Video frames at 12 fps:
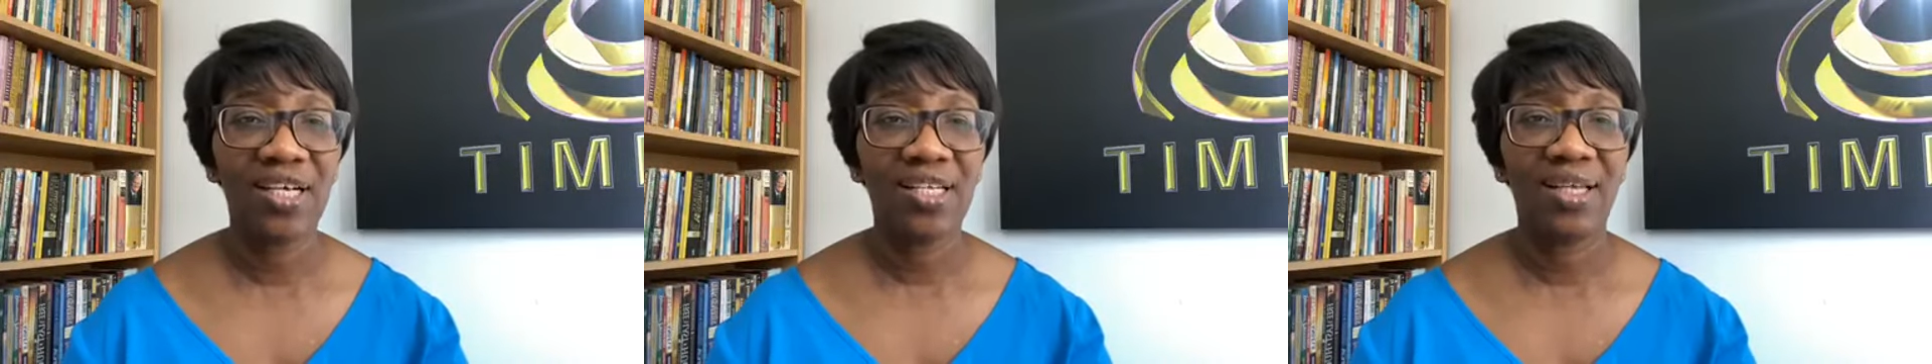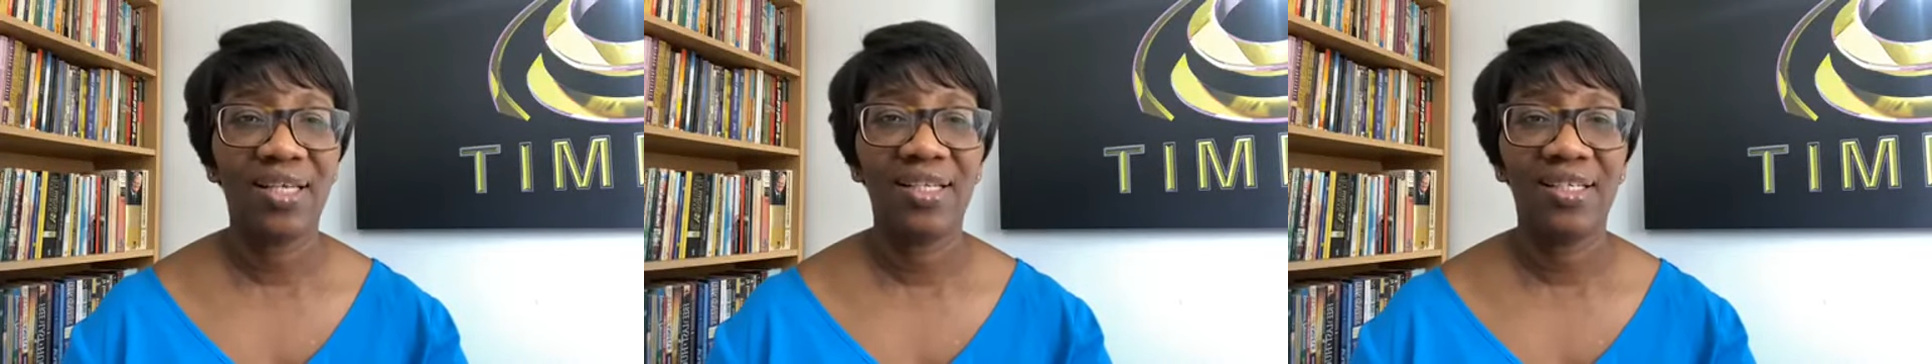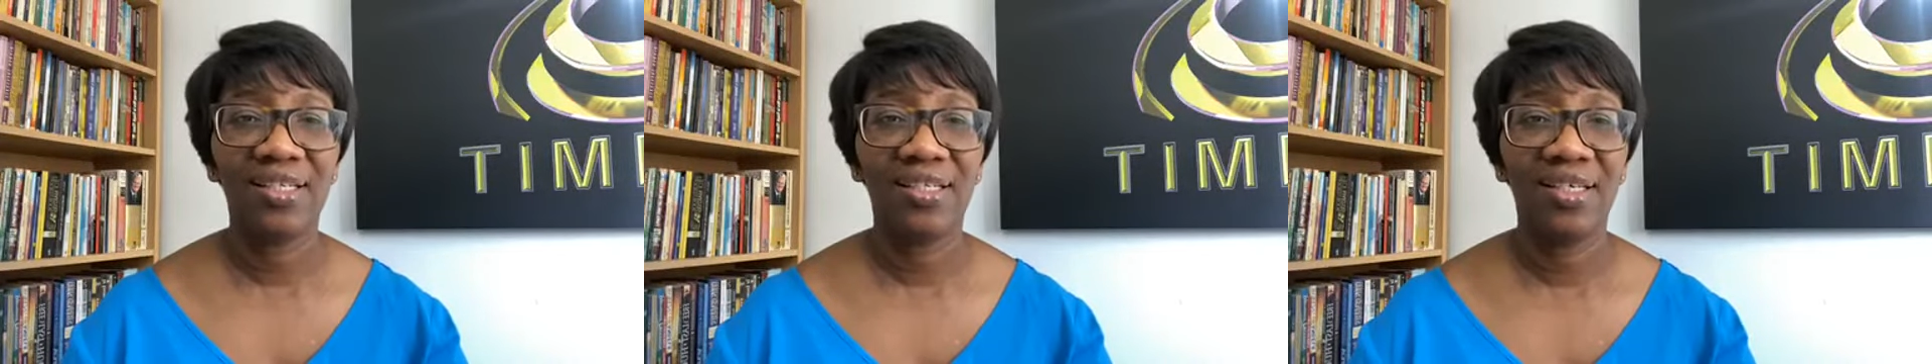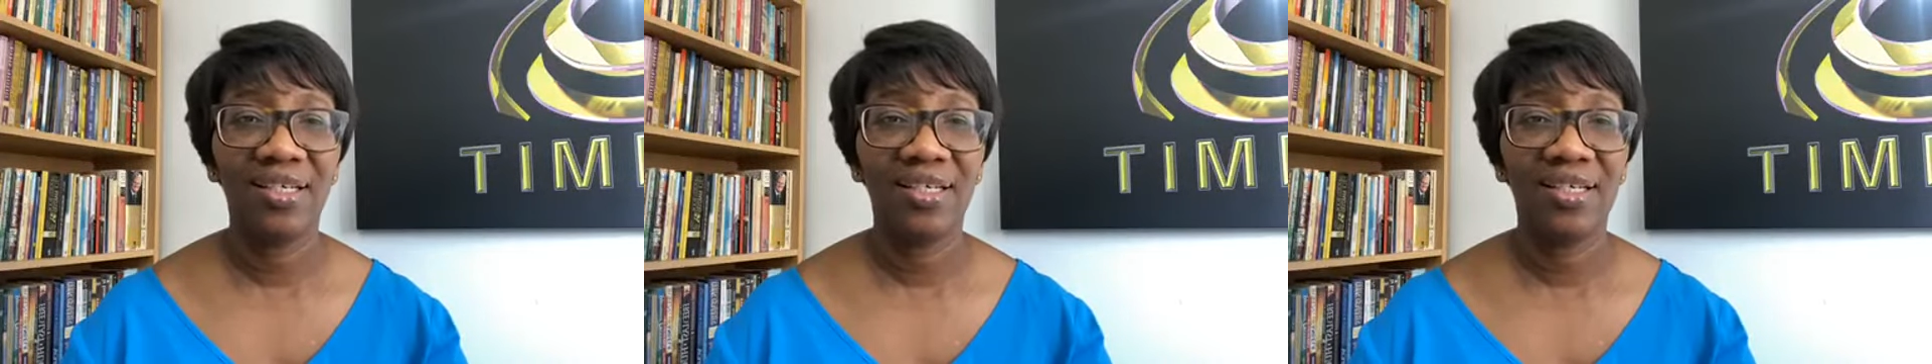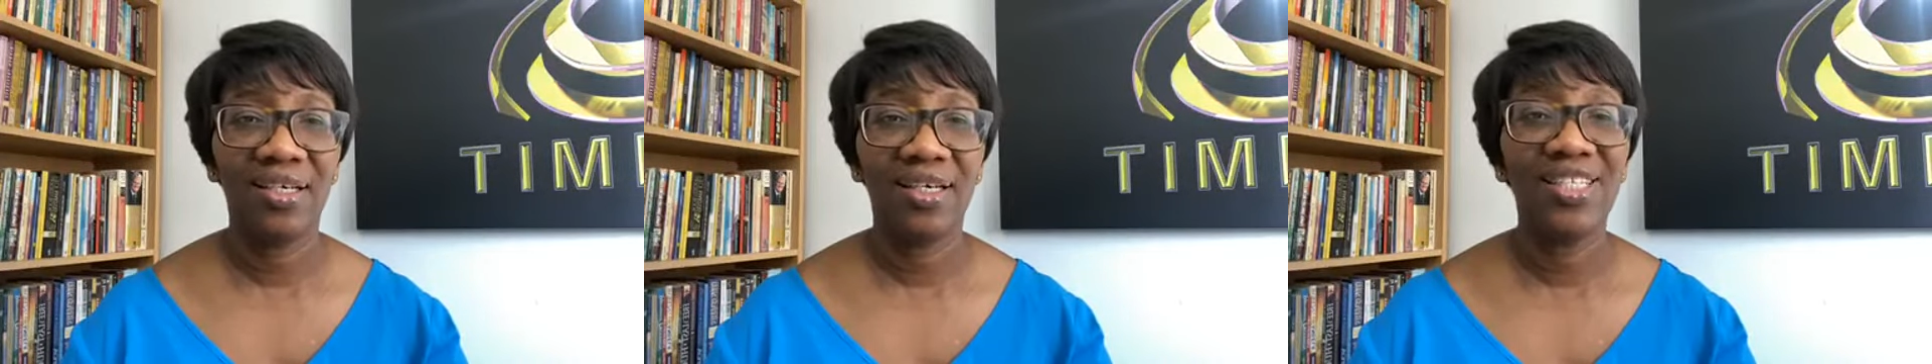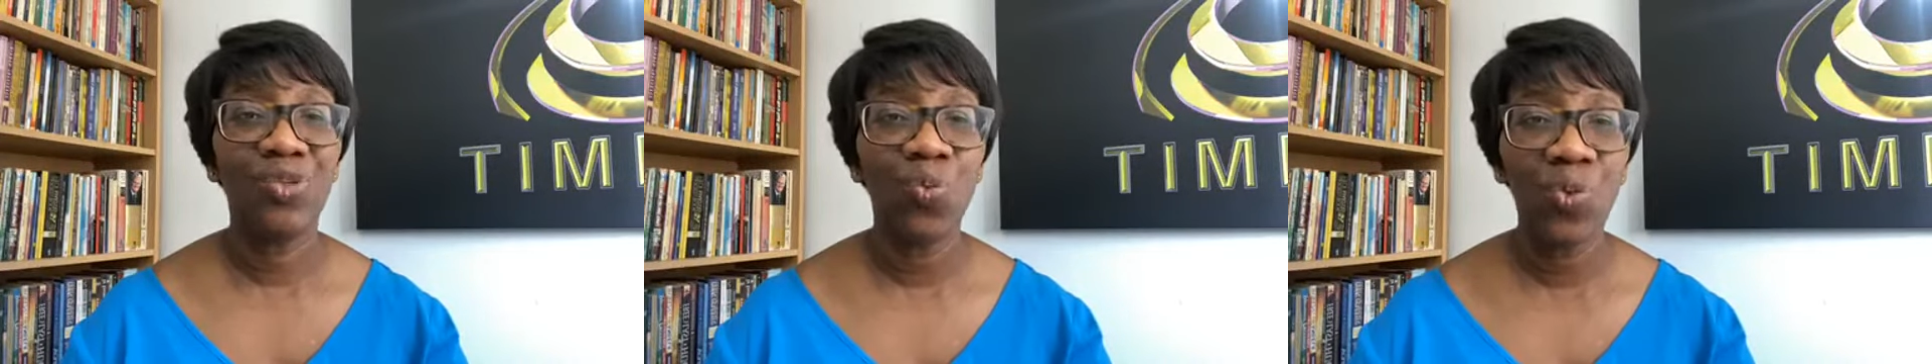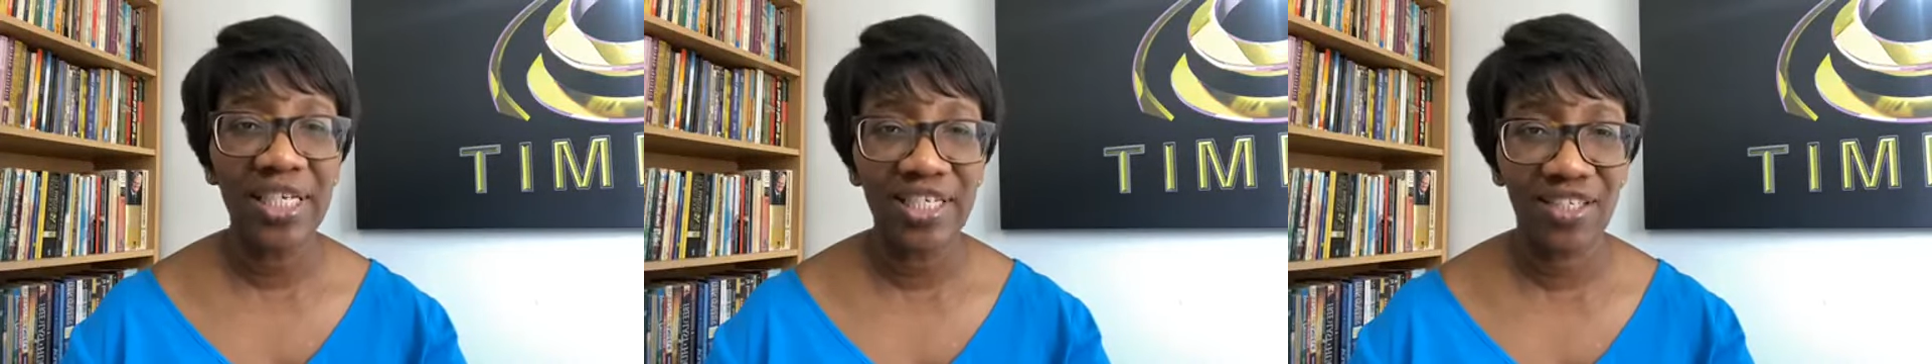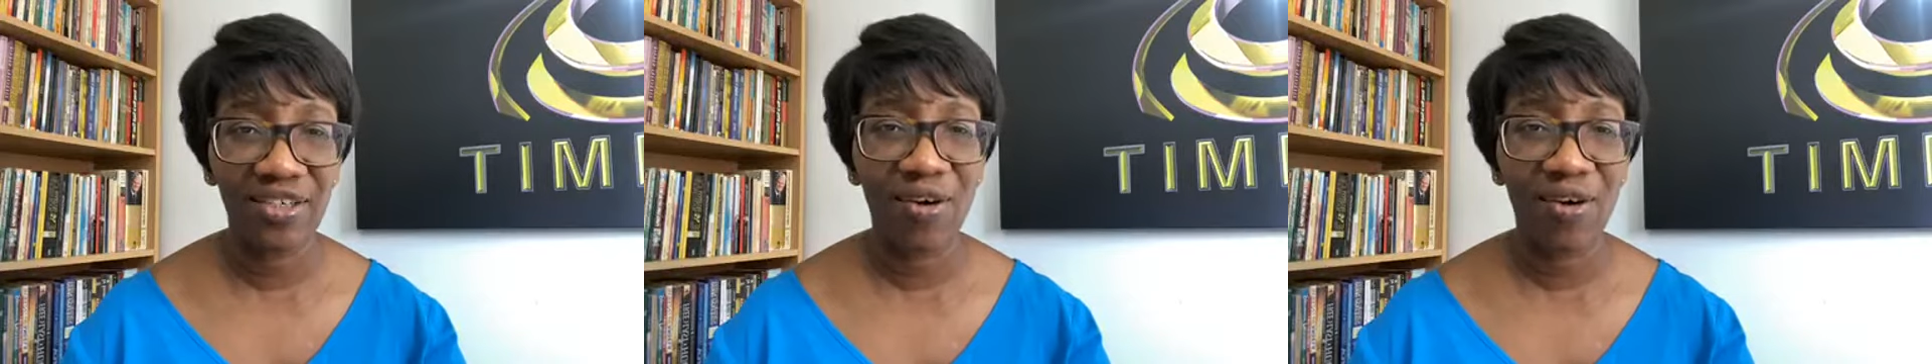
that his wish